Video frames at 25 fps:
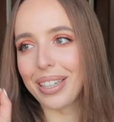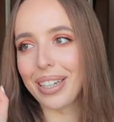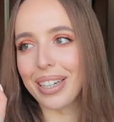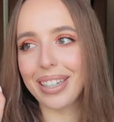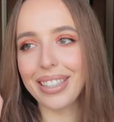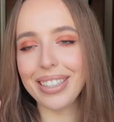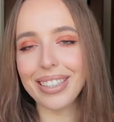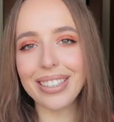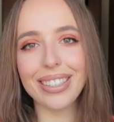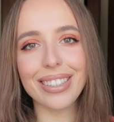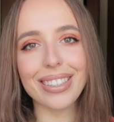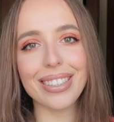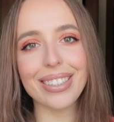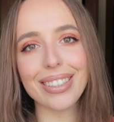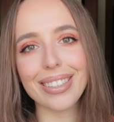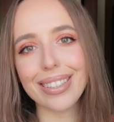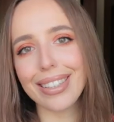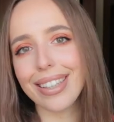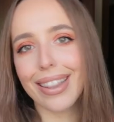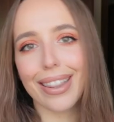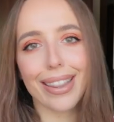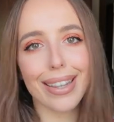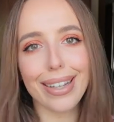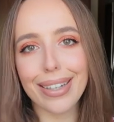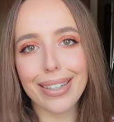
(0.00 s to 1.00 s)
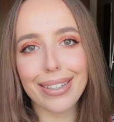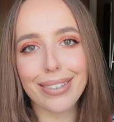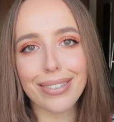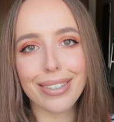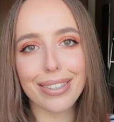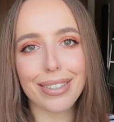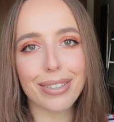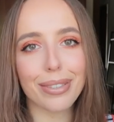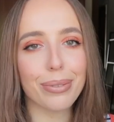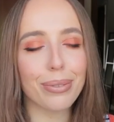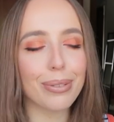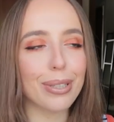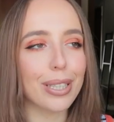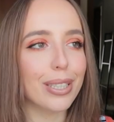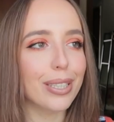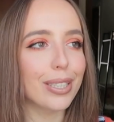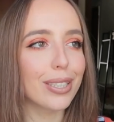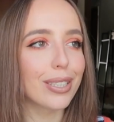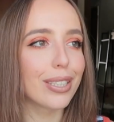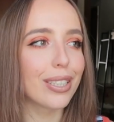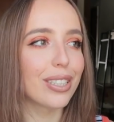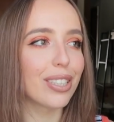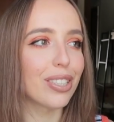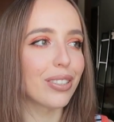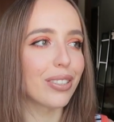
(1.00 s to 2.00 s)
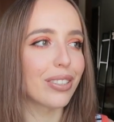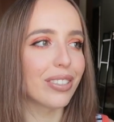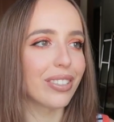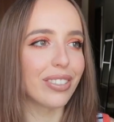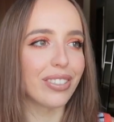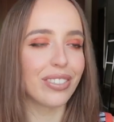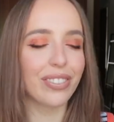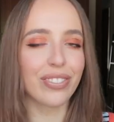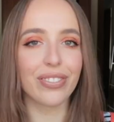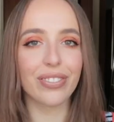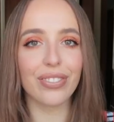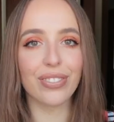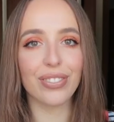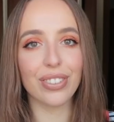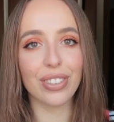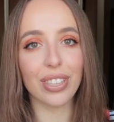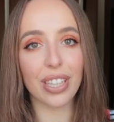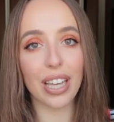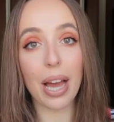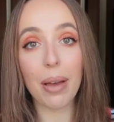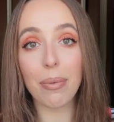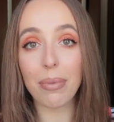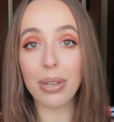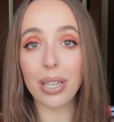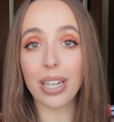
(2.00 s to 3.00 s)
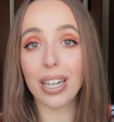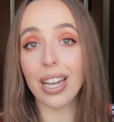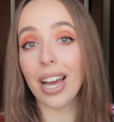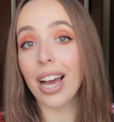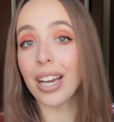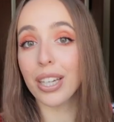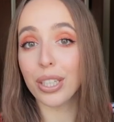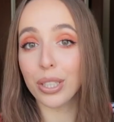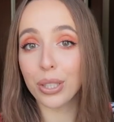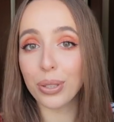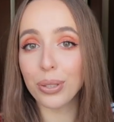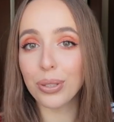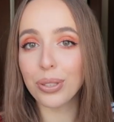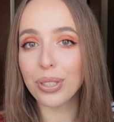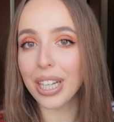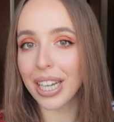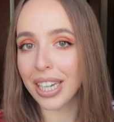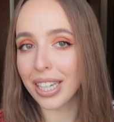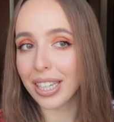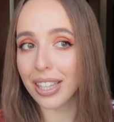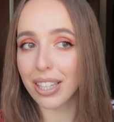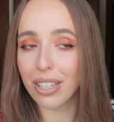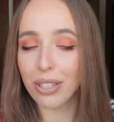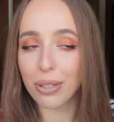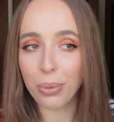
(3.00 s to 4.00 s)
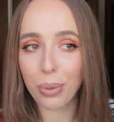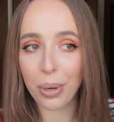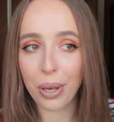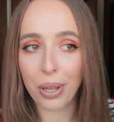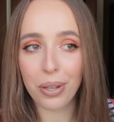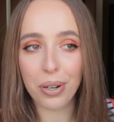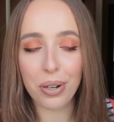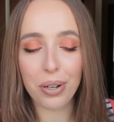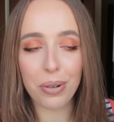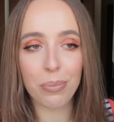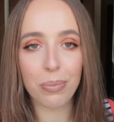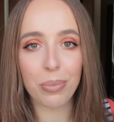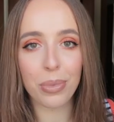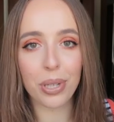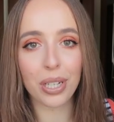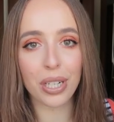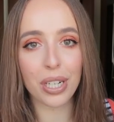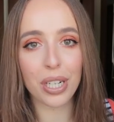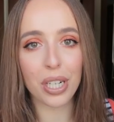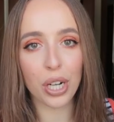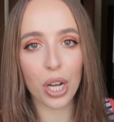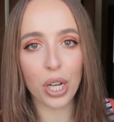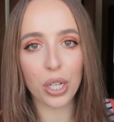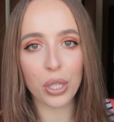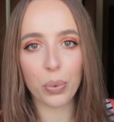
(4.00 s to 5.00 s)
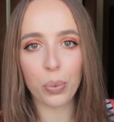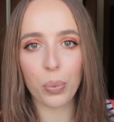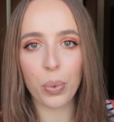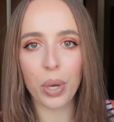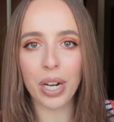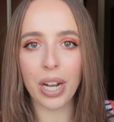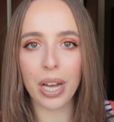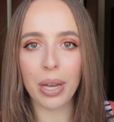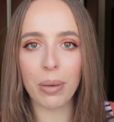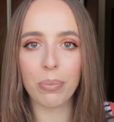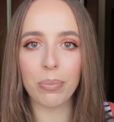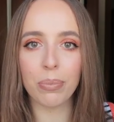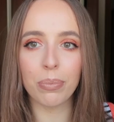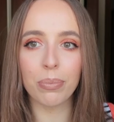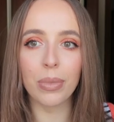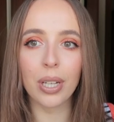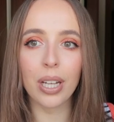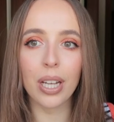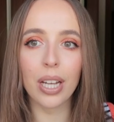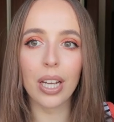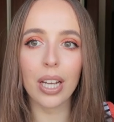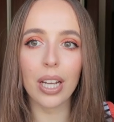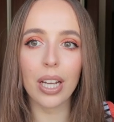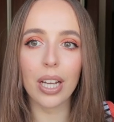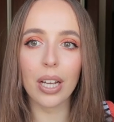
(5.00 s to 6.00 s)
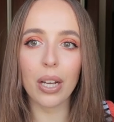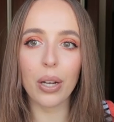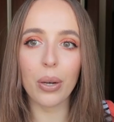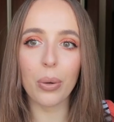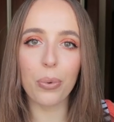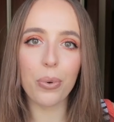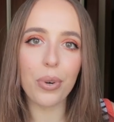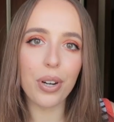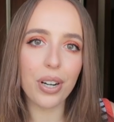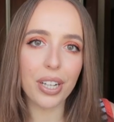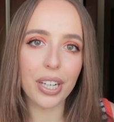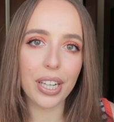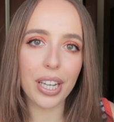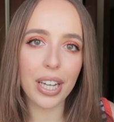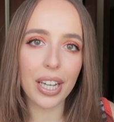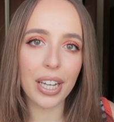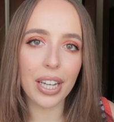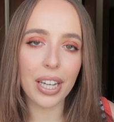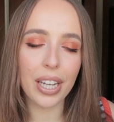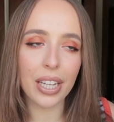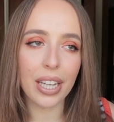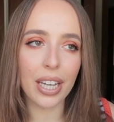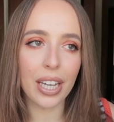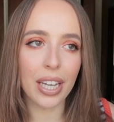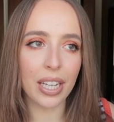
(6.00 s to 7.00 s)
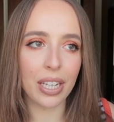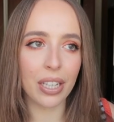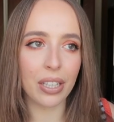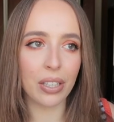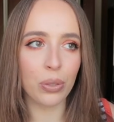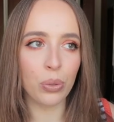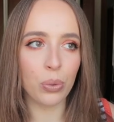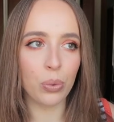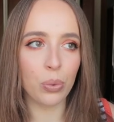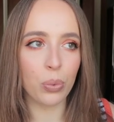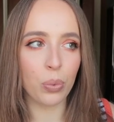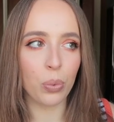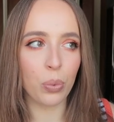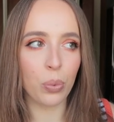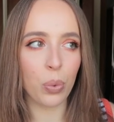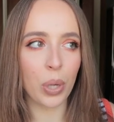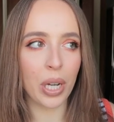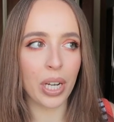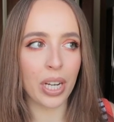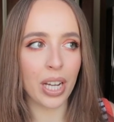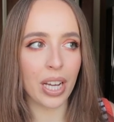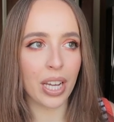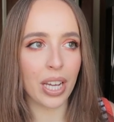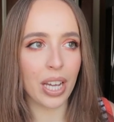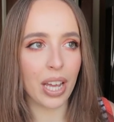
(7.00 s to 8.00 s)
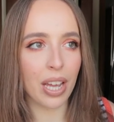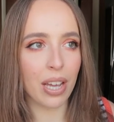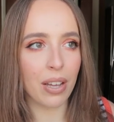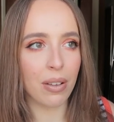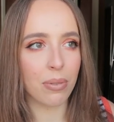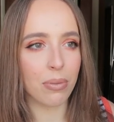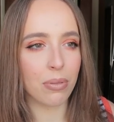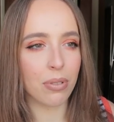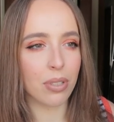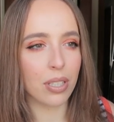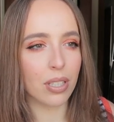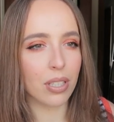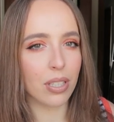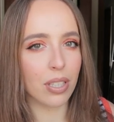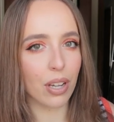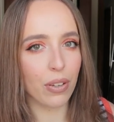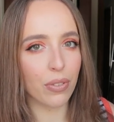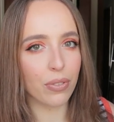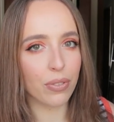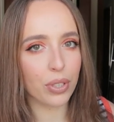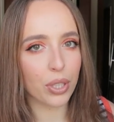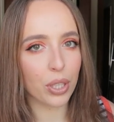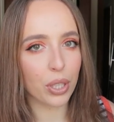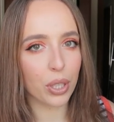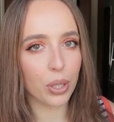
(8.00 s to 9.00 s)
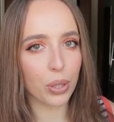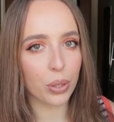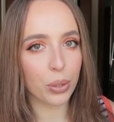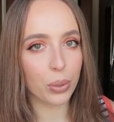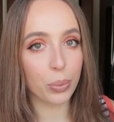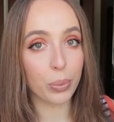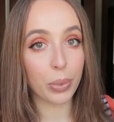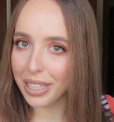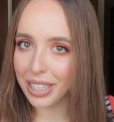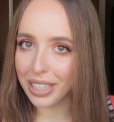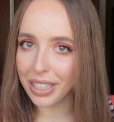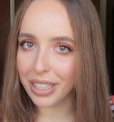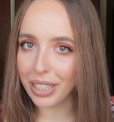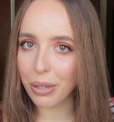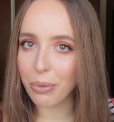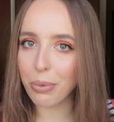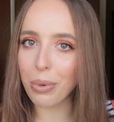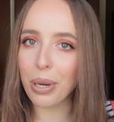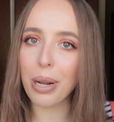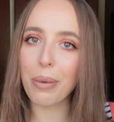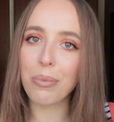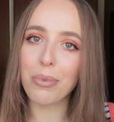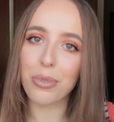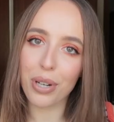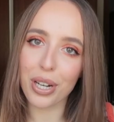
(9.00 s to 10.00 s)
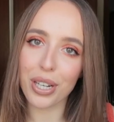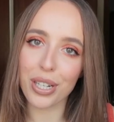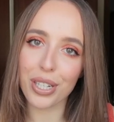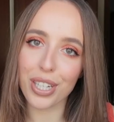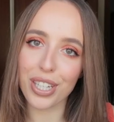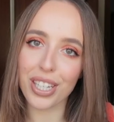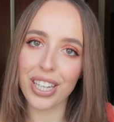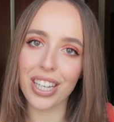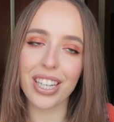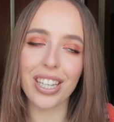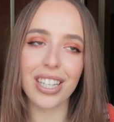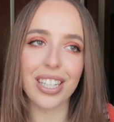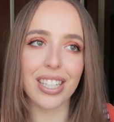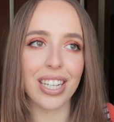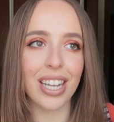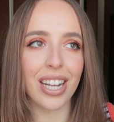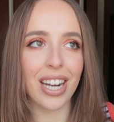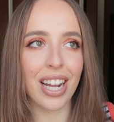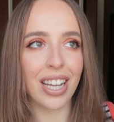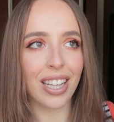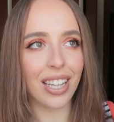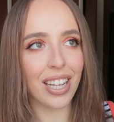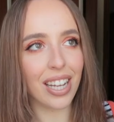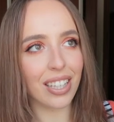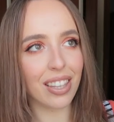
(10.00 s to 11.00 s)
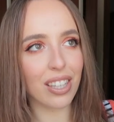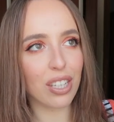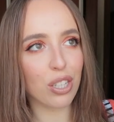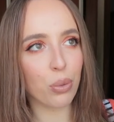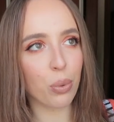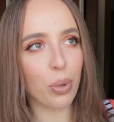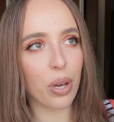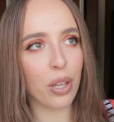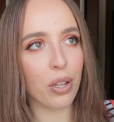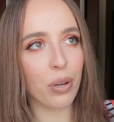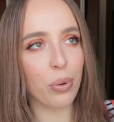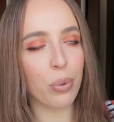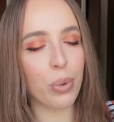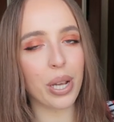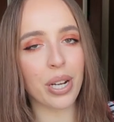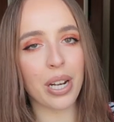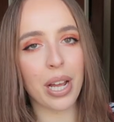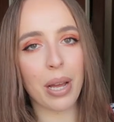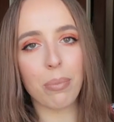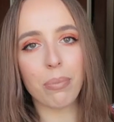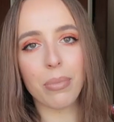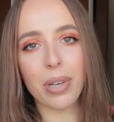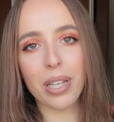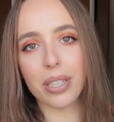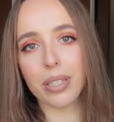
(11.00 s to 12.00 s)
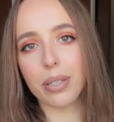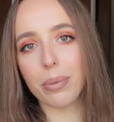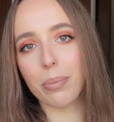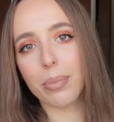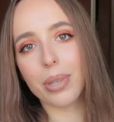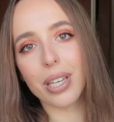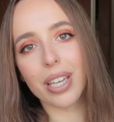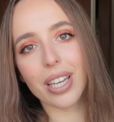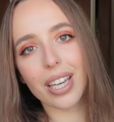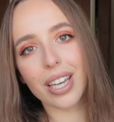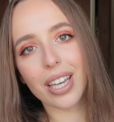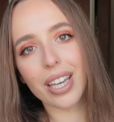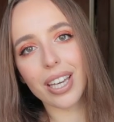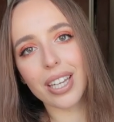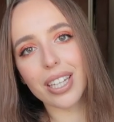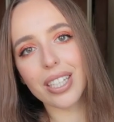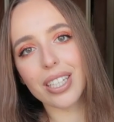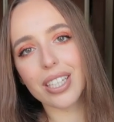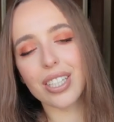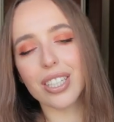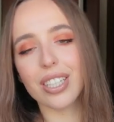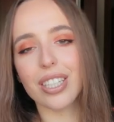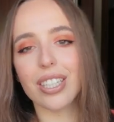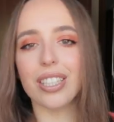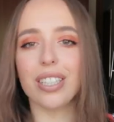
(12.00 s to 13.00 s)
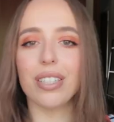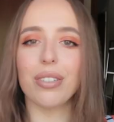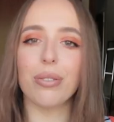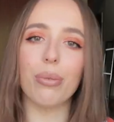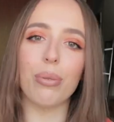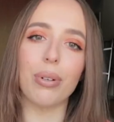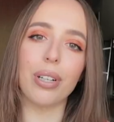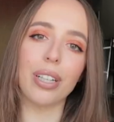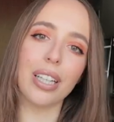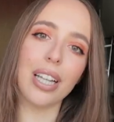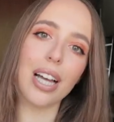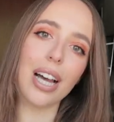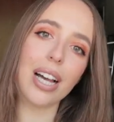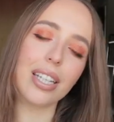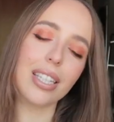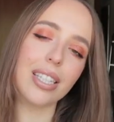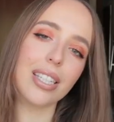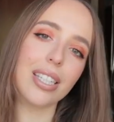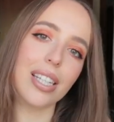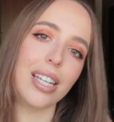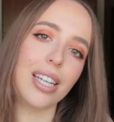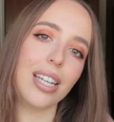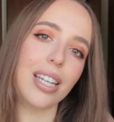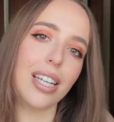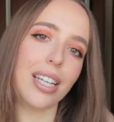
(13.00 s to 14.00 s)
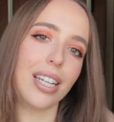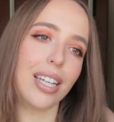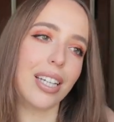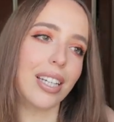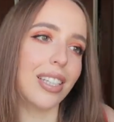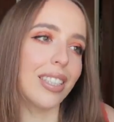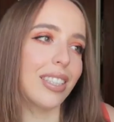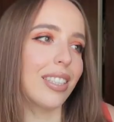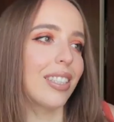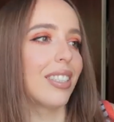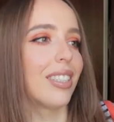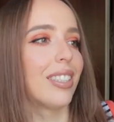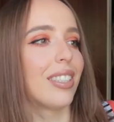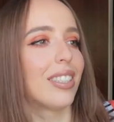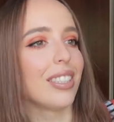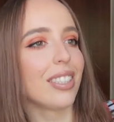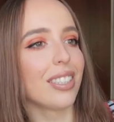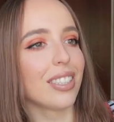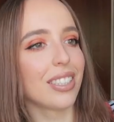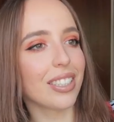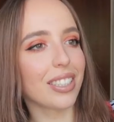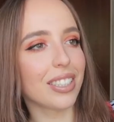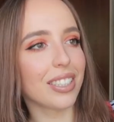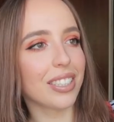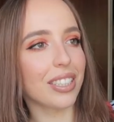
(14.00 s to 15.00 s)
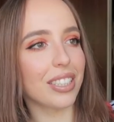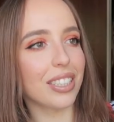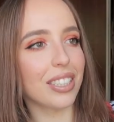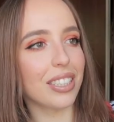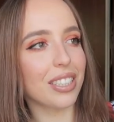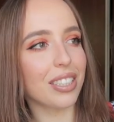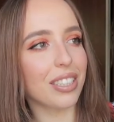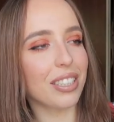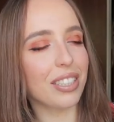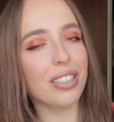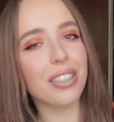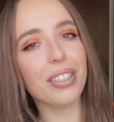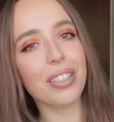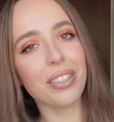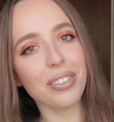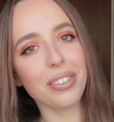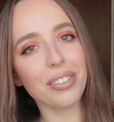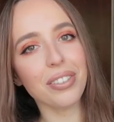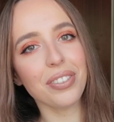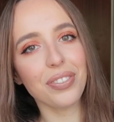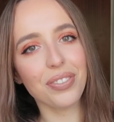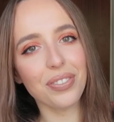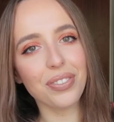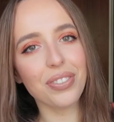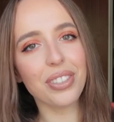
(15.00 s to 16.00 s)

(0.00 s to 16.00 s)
I just love this weather. I mean, I do like this weather, but not when I'm working and when I have stuff to do. Basically, what I'm trying to say is that I like this weather when I'm at the beach, just relaxing, just, you know.